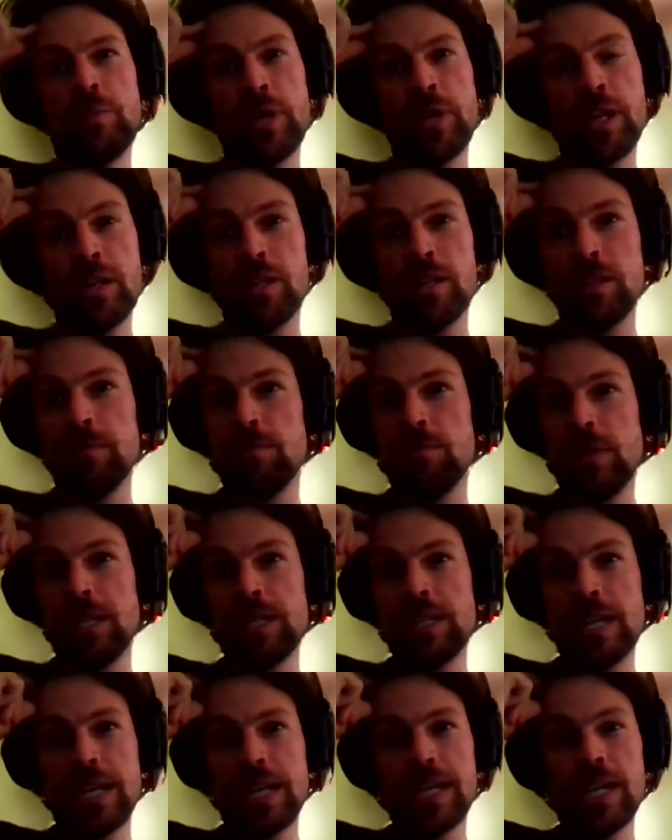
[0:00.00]
about a
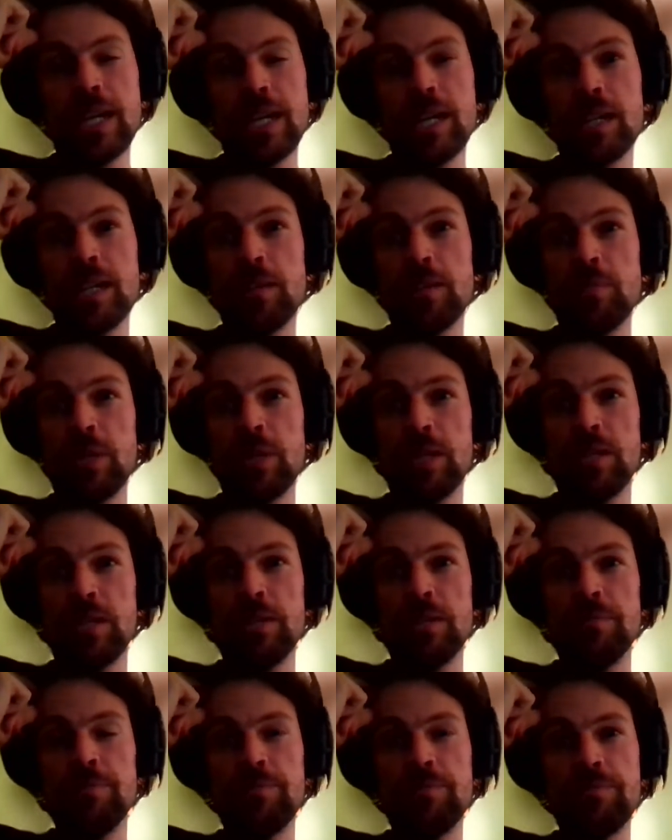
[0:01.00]
decade, I've
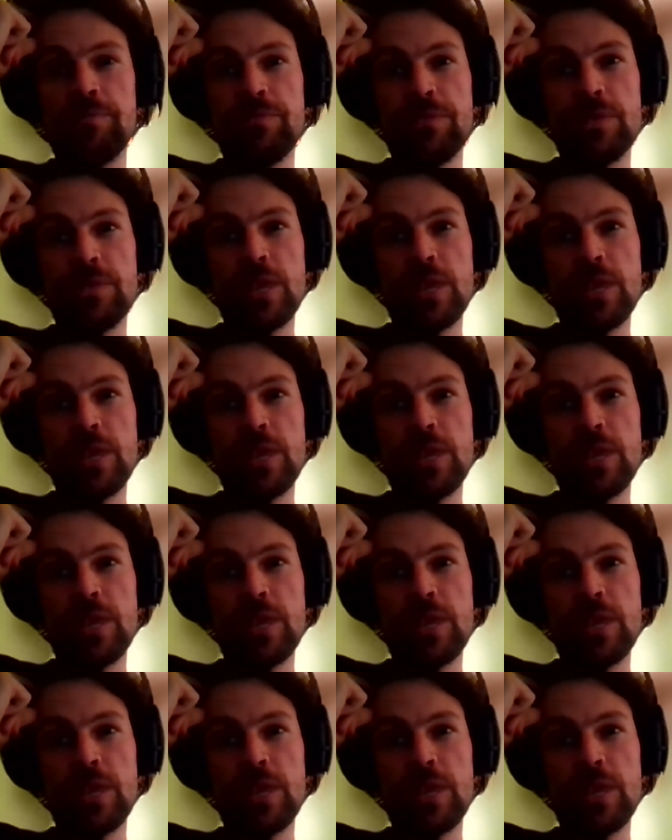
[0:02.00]
been